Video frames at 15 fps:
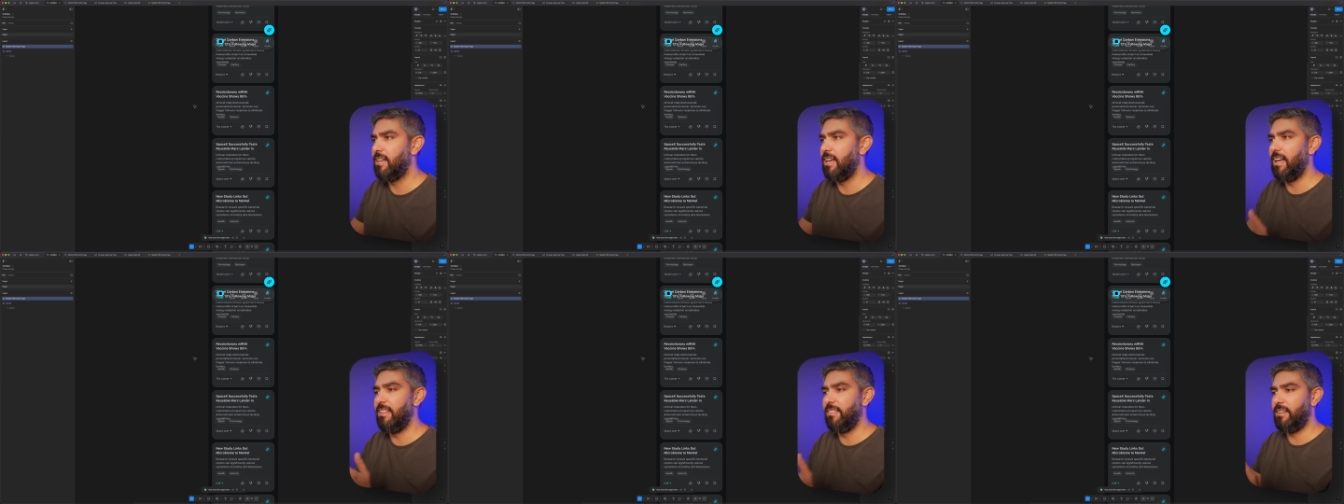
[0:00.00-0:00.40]

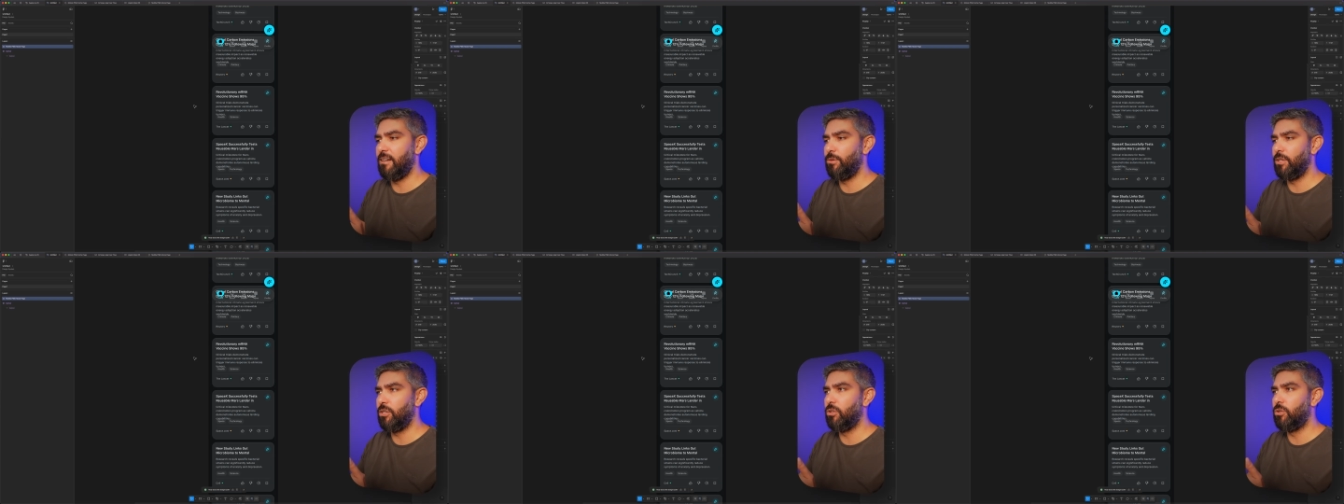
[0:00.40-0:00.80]
and there
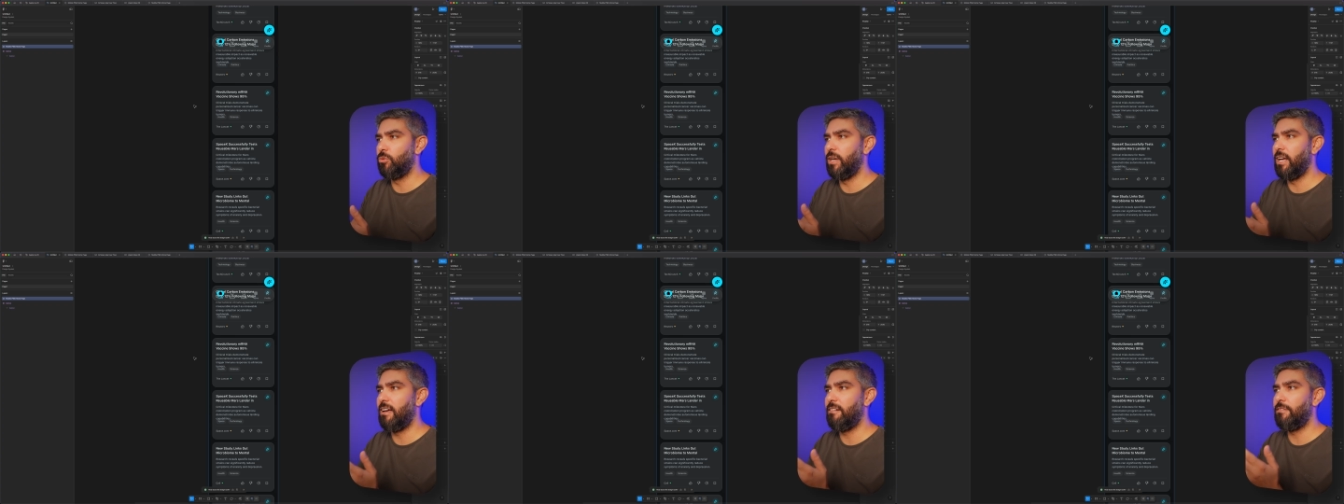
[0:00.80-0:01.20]
we go,
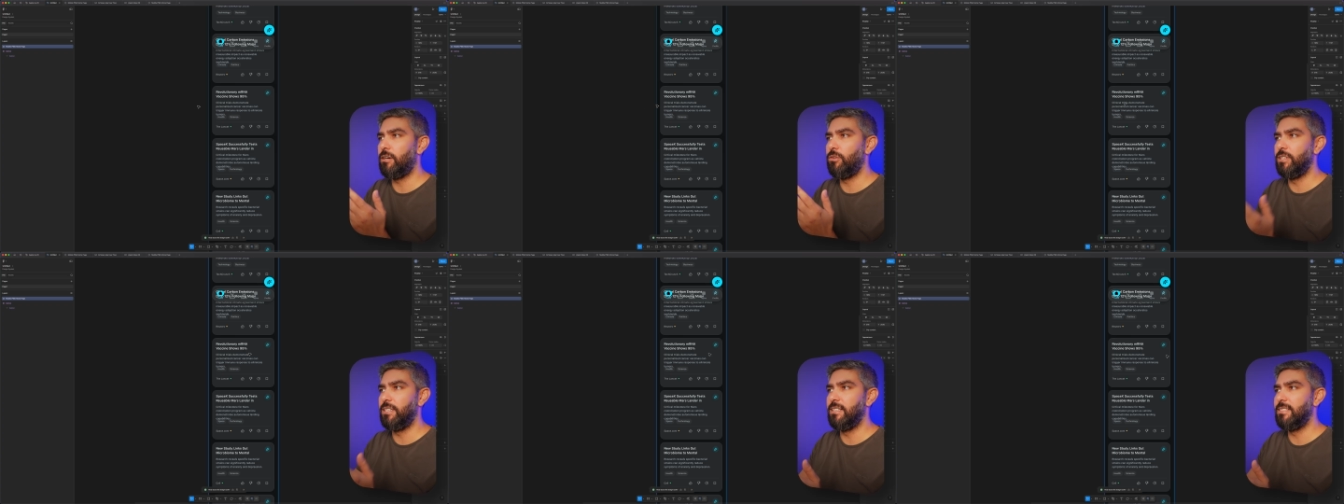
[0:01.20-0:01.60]
we have
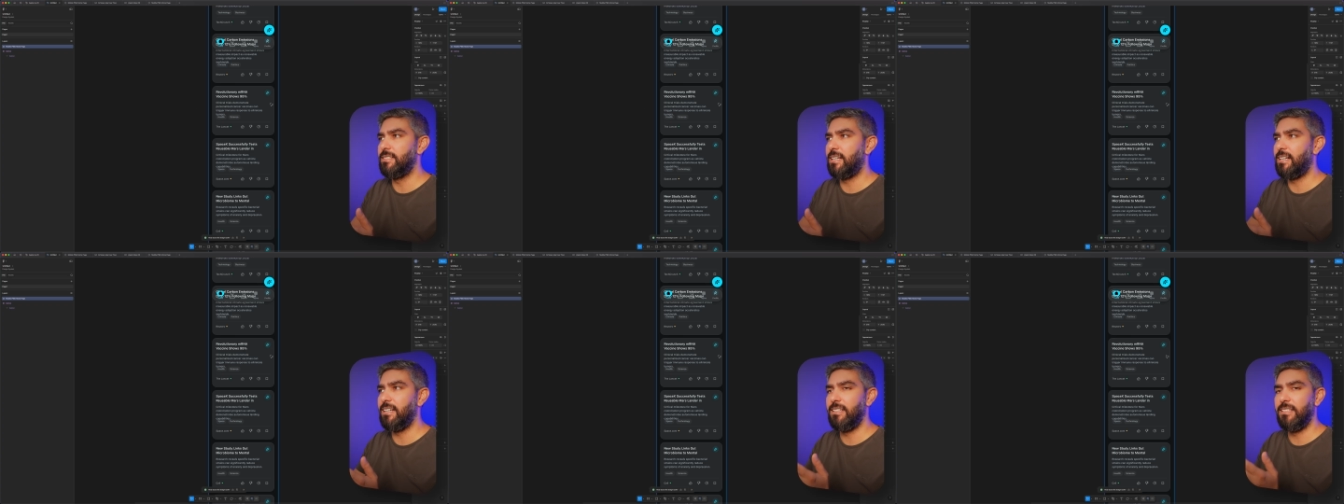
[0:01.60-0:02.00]
our
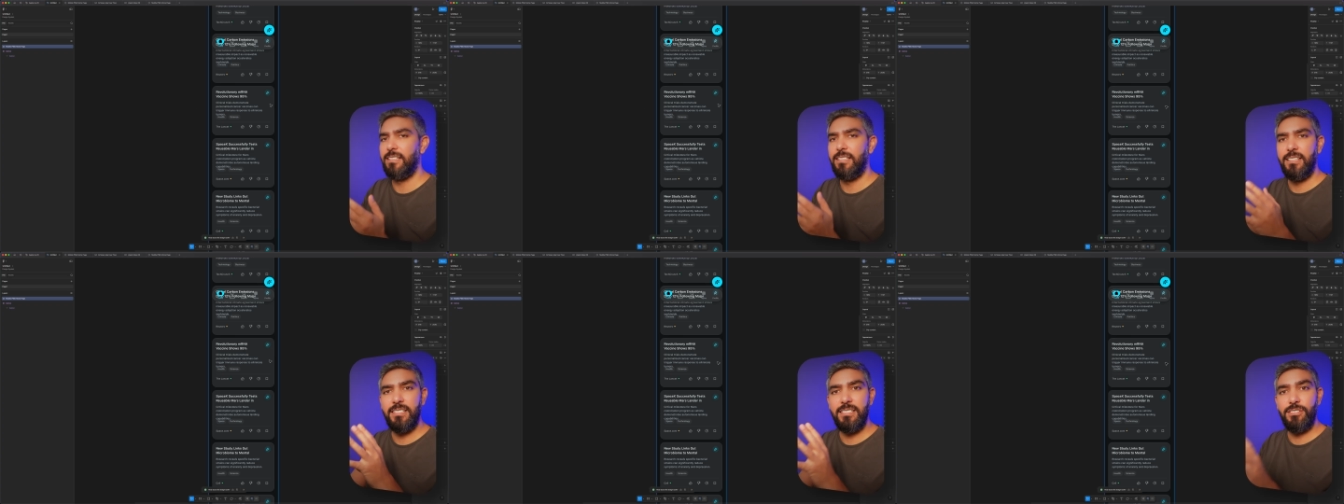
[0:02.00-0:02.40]
design
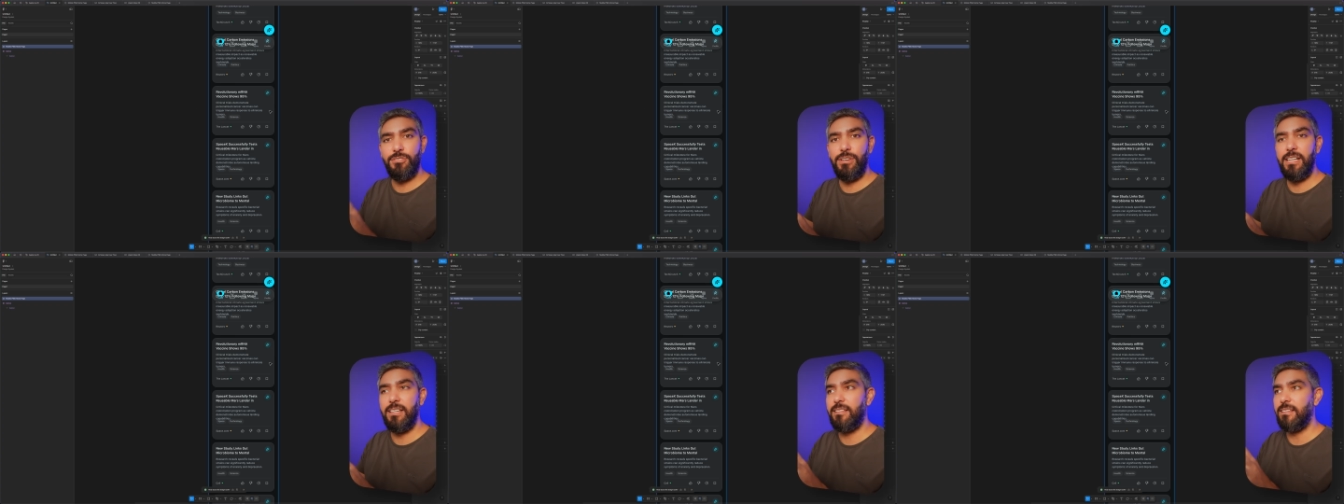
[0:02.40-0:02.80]

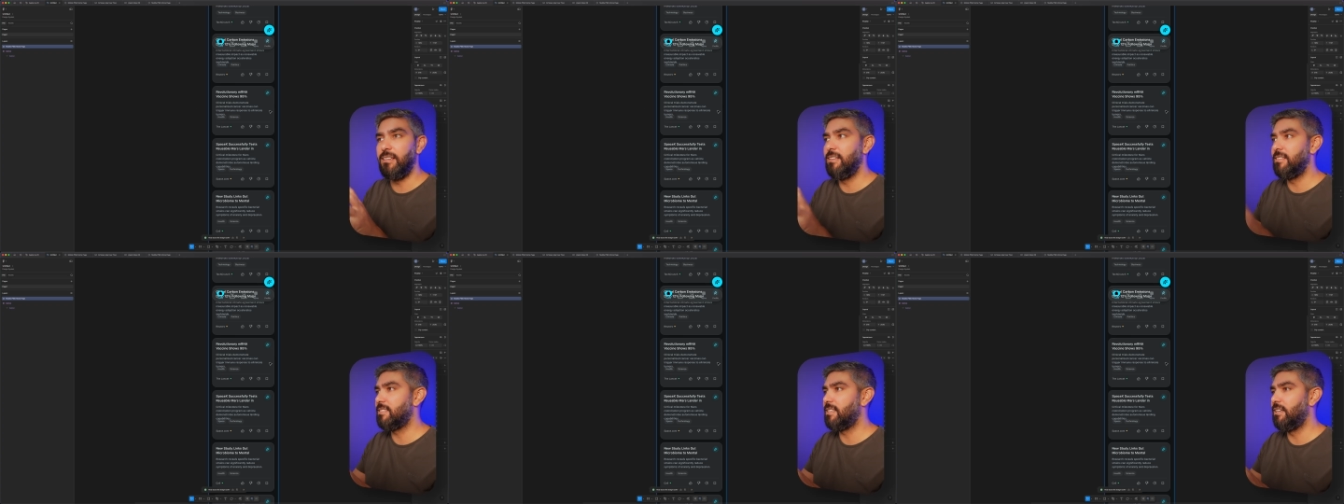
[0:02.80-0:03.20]
straight
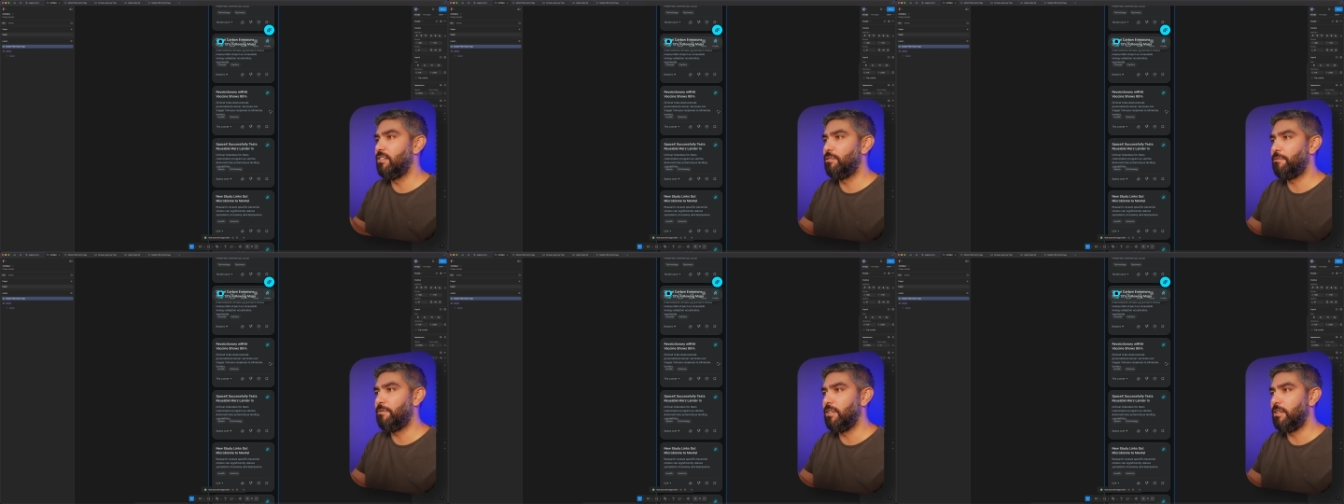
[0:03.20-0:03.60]
inside
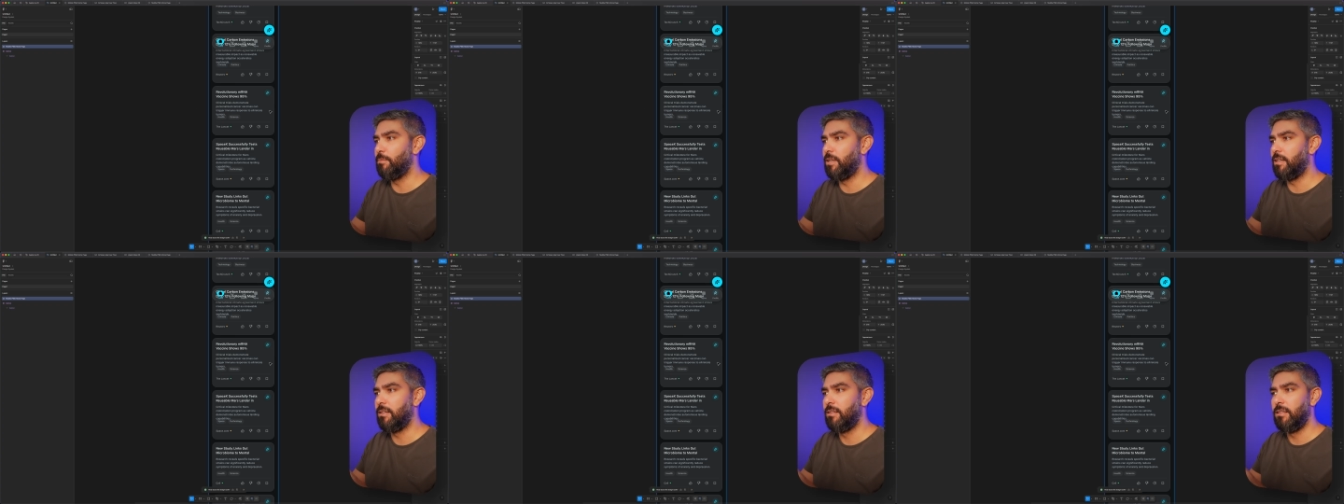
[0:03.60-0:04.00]
of
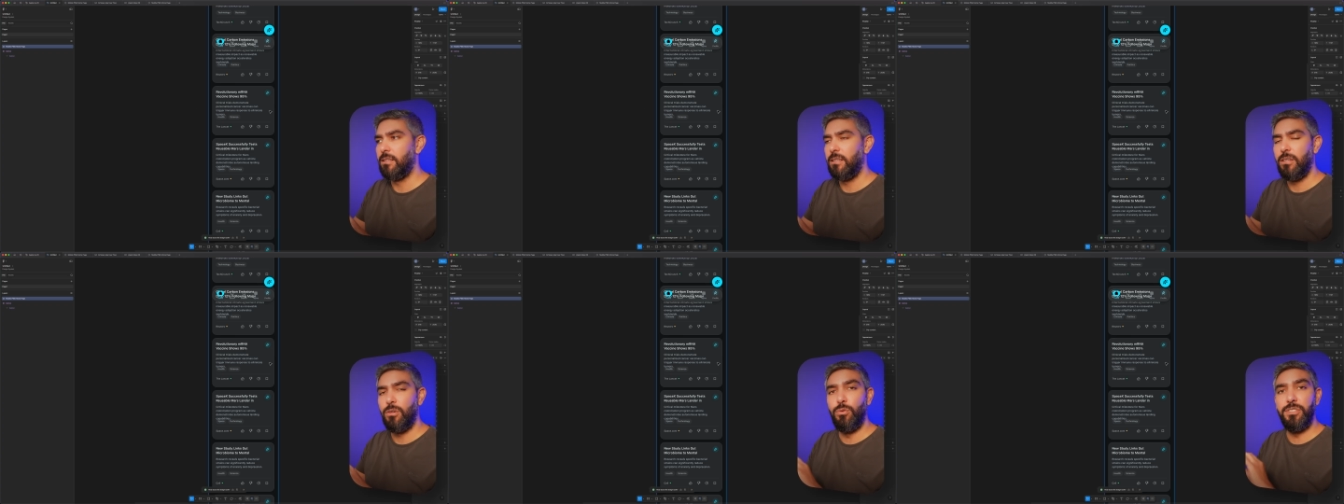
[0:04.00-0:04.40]
Figma,
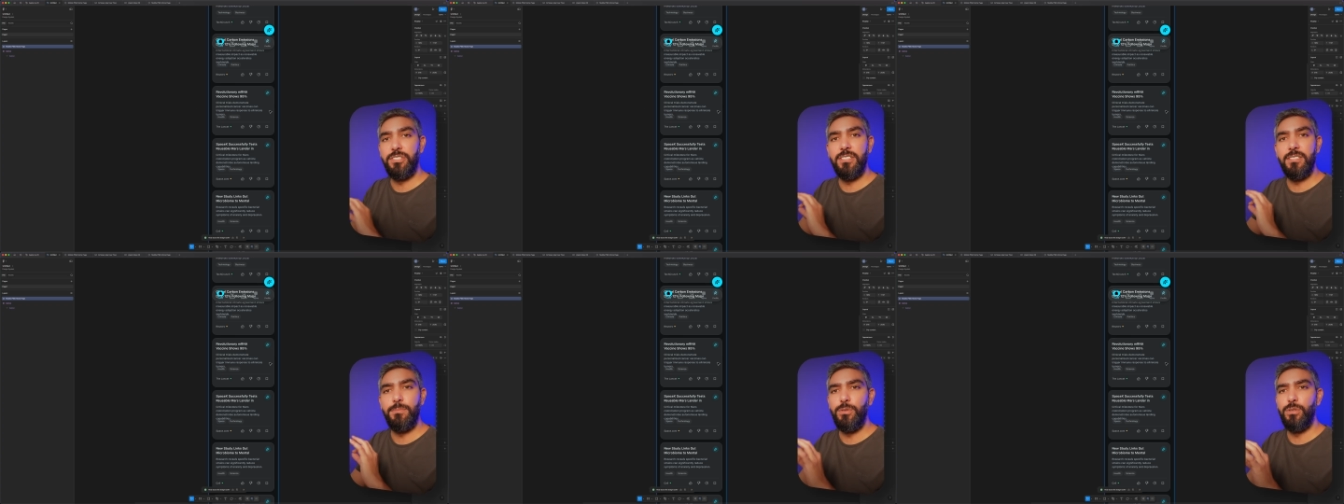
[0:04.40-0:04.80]
which
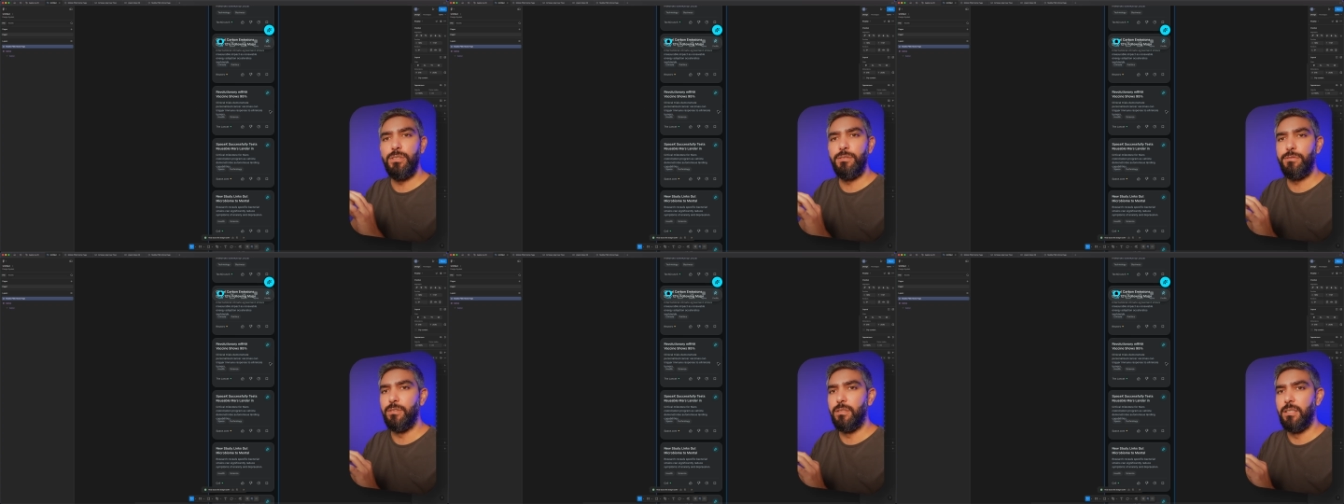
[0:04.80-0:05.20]
is
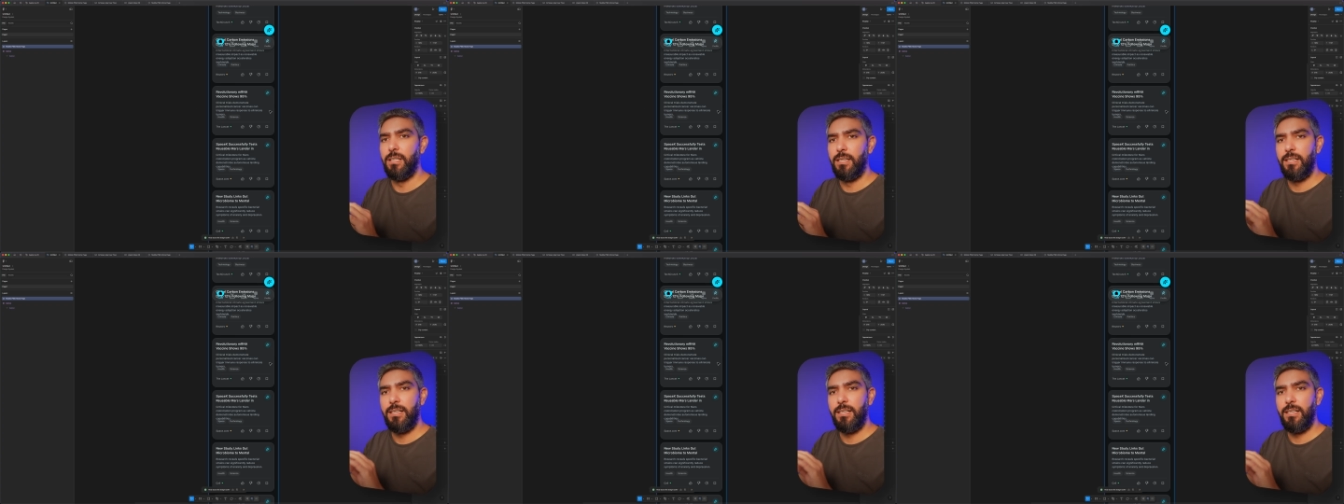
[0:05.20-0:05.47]
beautiful.